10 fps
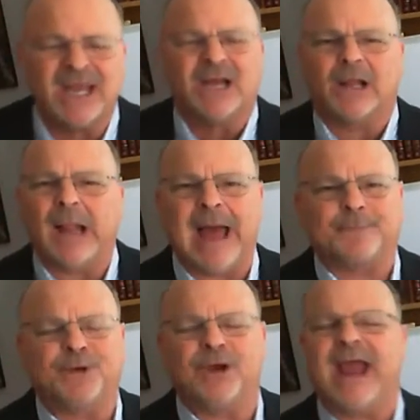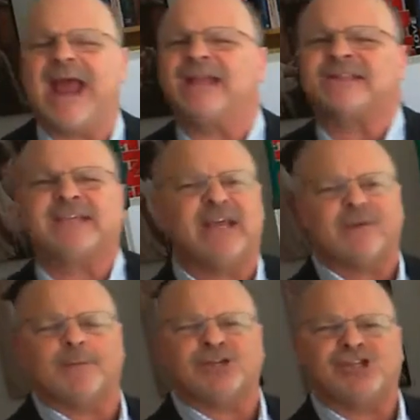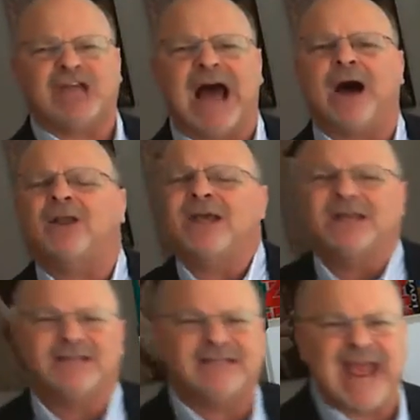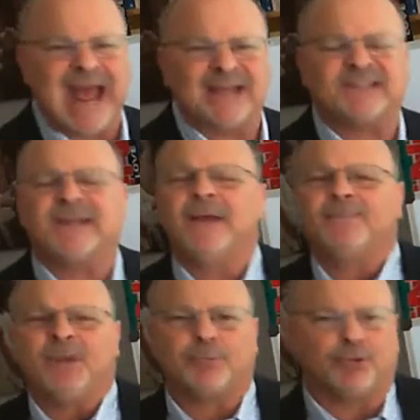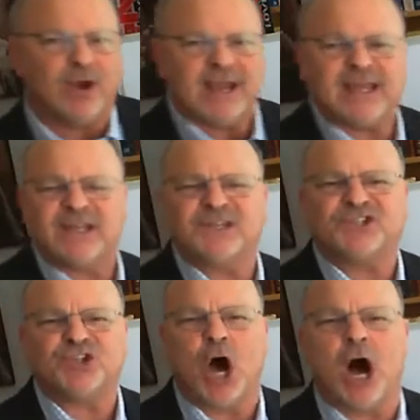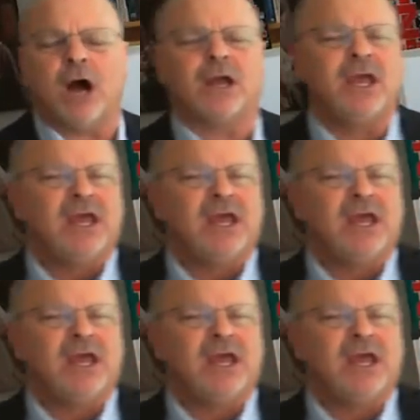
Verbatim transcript: Clap your hands, give him a shout, dance, break into song,